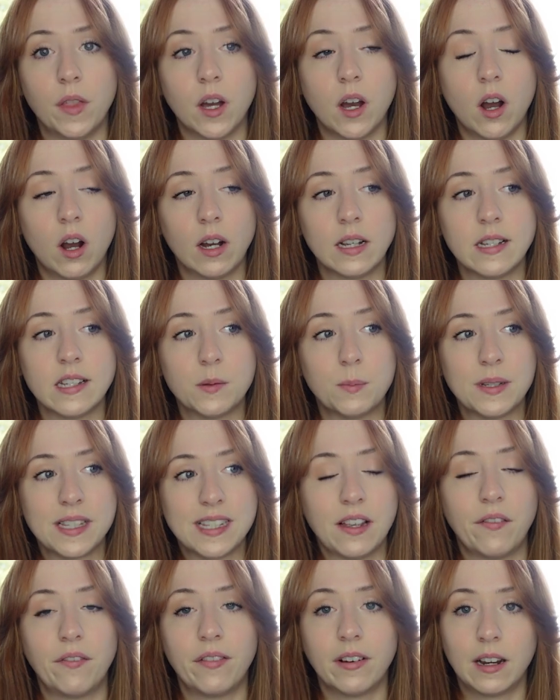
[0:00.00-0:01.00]
that I
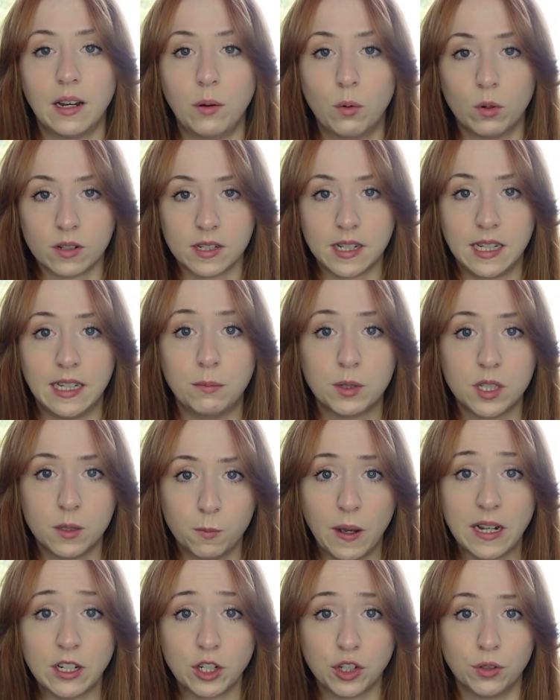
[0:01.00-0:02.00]
specifically want to keep
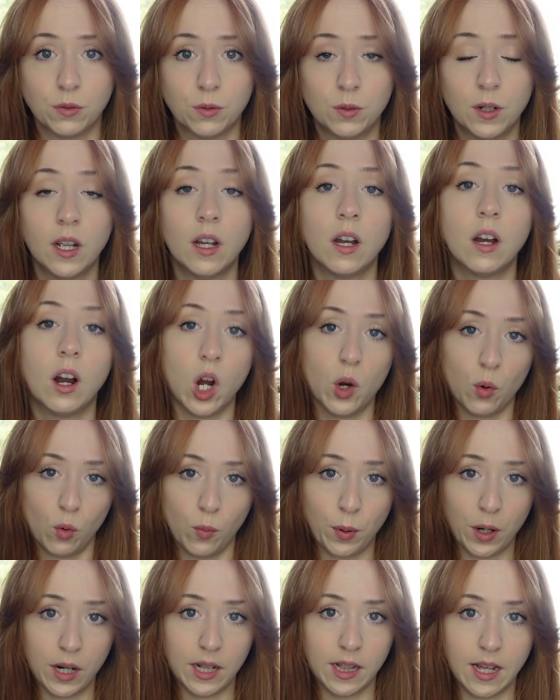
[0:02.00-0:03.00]
special, I will
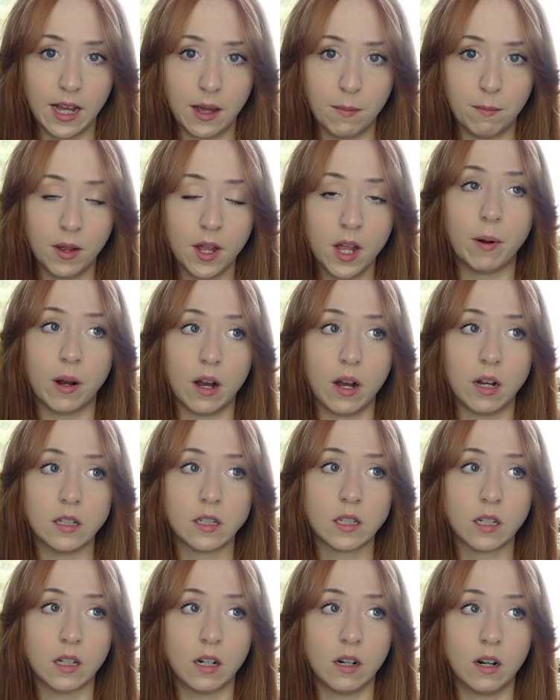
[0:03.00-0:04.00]
print them,
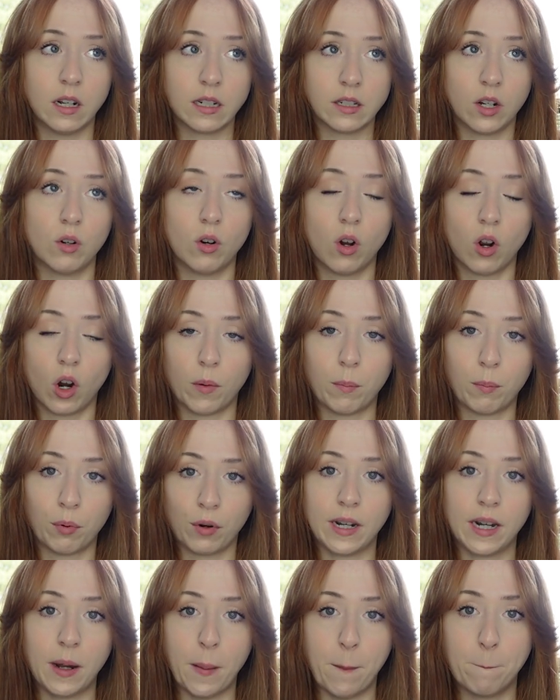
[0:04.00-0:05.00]
but I no longer
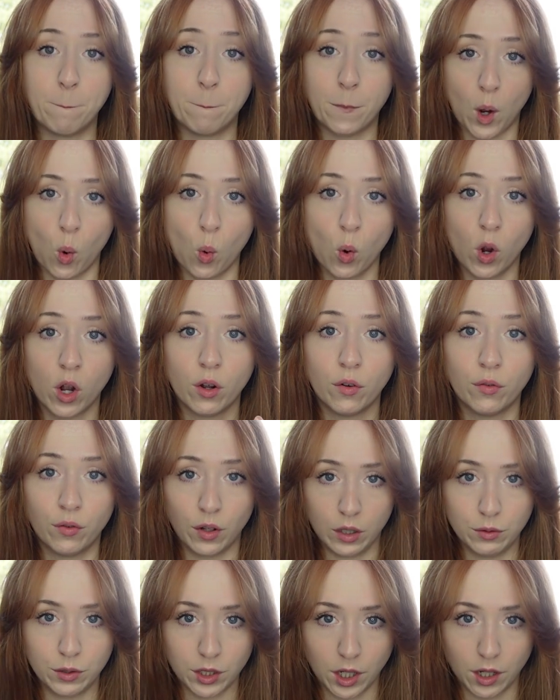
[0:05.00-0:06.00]
print bulk
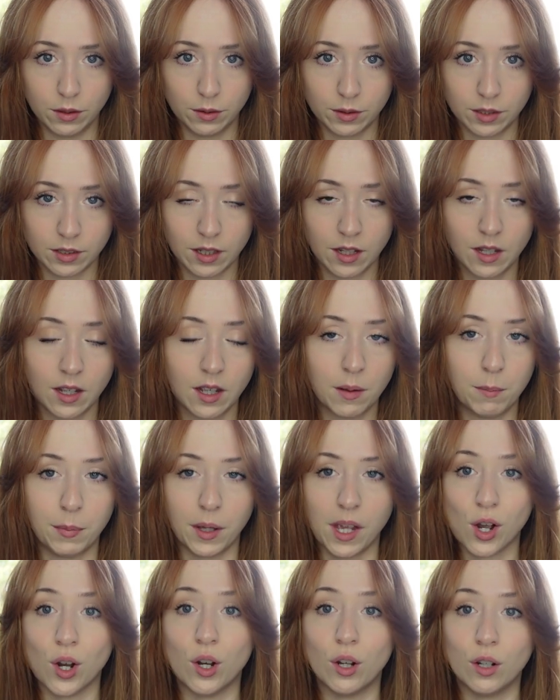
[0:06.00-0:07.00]
photos
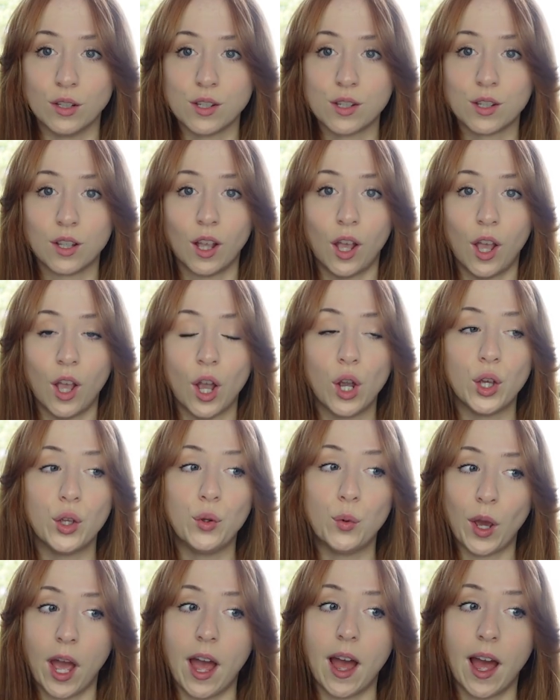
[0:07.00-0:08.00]
because
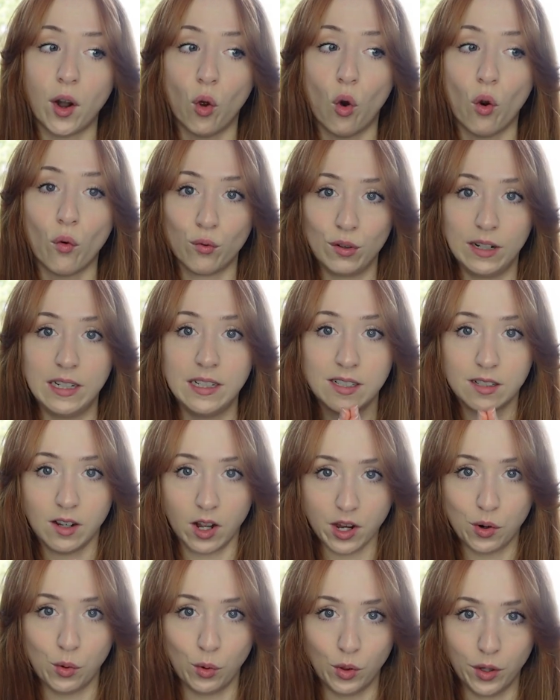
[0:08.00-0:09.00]
you cannot
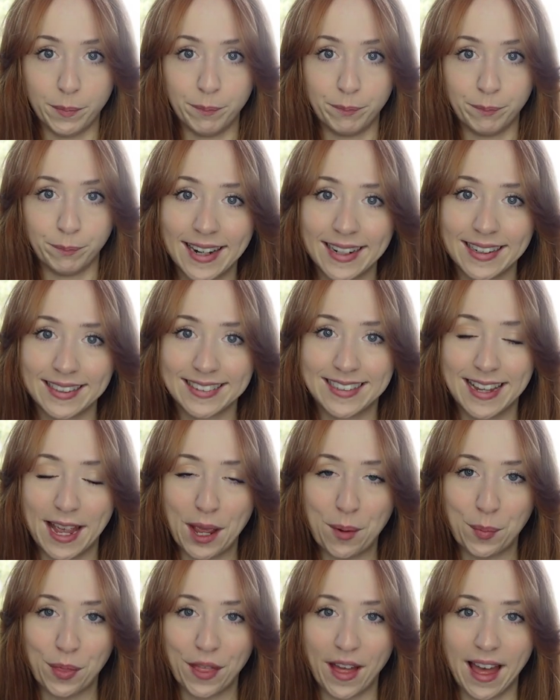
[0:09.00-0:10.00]
recycle them. Little
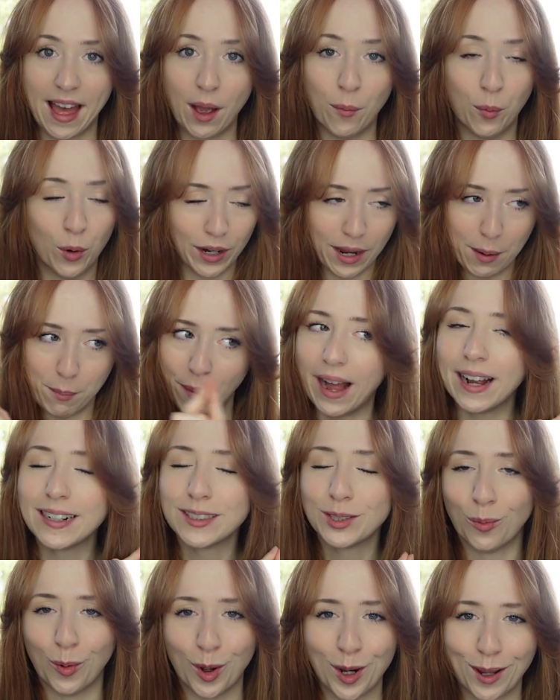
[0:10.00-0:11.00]
tip there, we'll get back
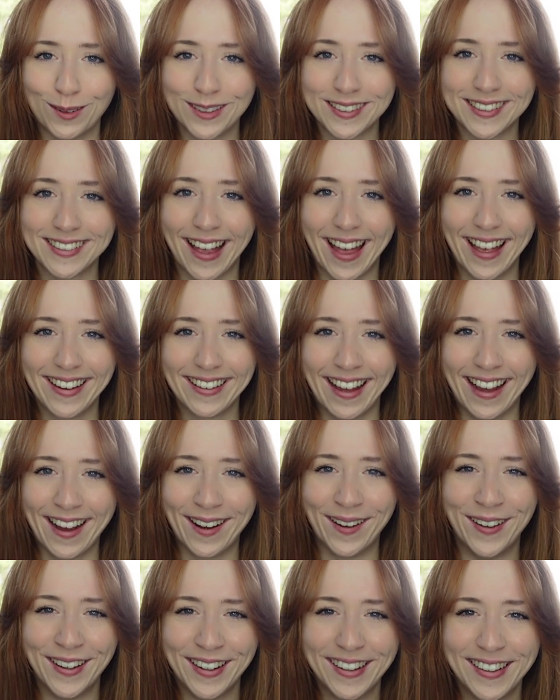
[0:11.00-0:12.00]
to what I was saying now.